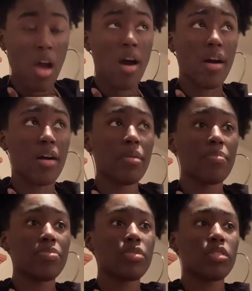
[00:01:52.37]

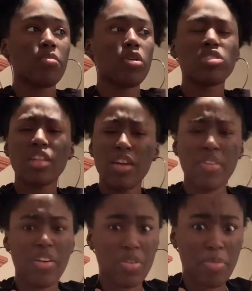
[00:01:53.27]
The most that I've
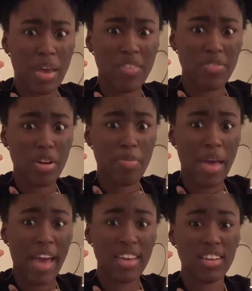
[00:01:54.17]
ever paid for a
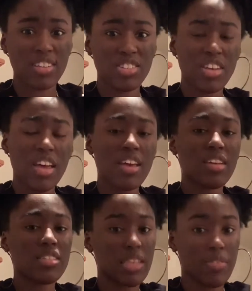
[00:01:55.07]
package
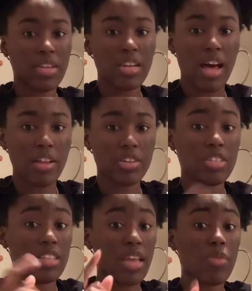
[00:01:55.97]
is $70,
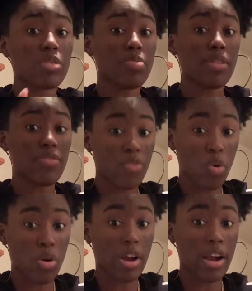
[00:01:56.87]
and that was
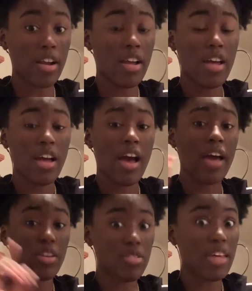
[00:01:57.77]
before I
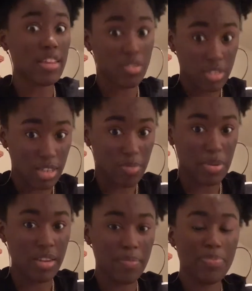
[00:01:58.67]
knew that little
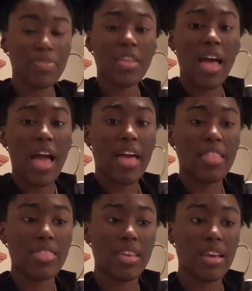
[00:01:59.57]
tidbit.
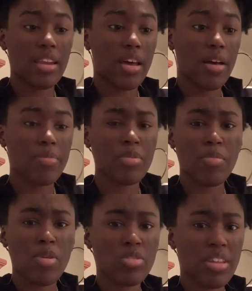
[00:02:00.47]
And then the
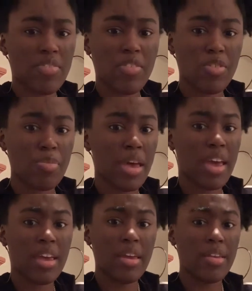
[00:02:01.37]
most I've ever
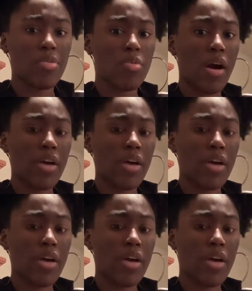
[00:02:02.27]
paid while